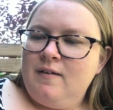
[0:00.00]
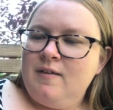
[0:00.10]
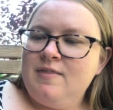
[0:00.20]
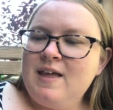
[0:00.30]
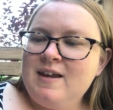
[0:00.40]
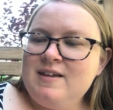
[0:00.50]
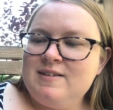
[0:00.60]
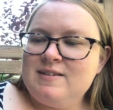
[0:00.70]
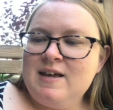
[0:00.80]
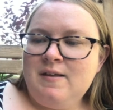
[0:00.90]
Then he
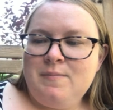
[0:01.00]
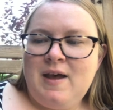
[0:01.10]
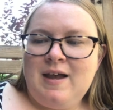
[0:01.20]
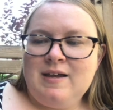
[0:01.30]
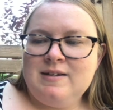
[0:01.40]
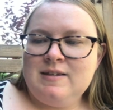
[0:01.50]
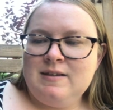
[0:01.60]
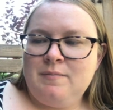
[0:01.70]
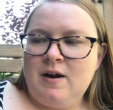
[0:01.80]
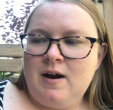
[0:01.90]
sailed back into
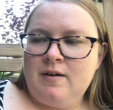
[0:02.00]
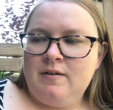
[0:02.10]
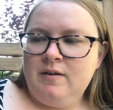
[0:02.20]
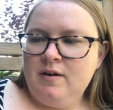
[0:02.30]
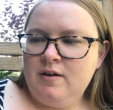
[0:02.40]
the barn.